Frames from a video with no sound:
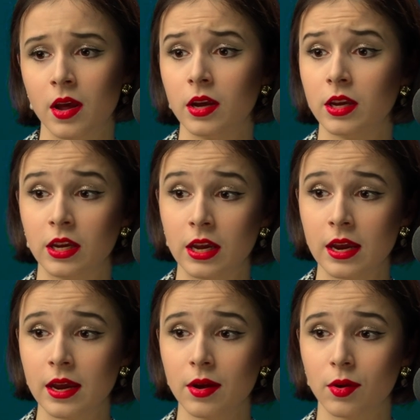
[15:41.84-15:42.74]

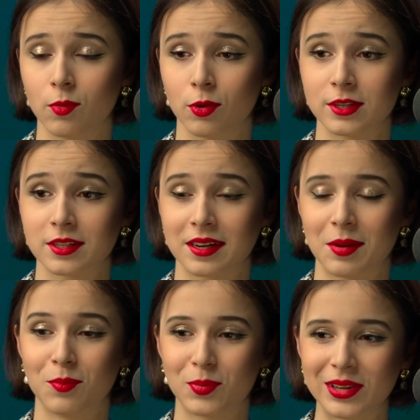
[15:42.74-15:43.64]
he was
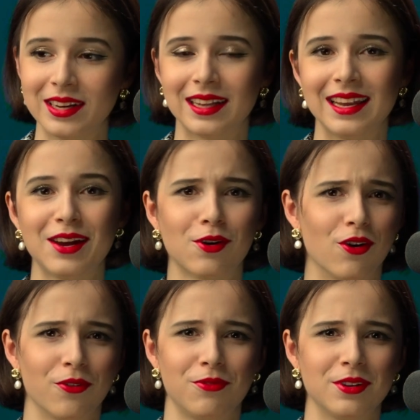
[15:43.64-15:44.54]
completely
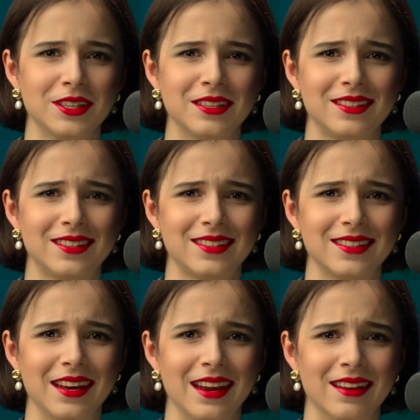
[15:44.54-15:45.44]
confident
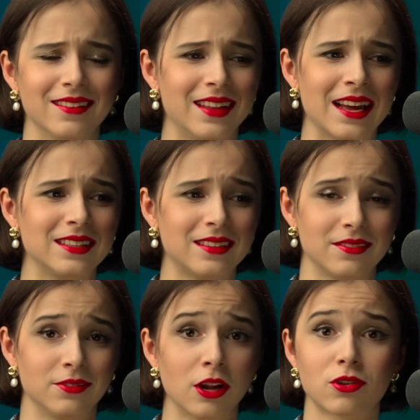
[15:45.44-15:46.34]
that
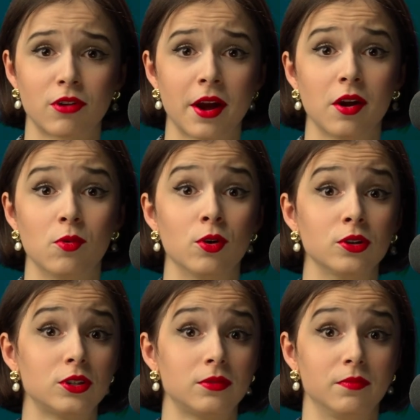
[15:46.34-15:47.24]
Nutcracker
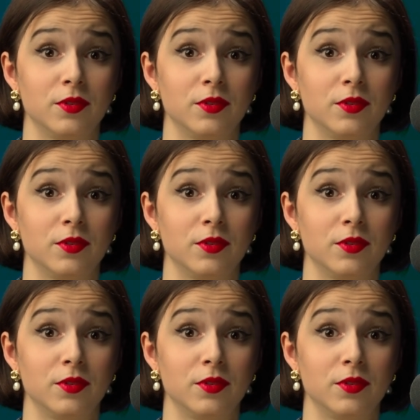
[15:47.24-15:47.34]
was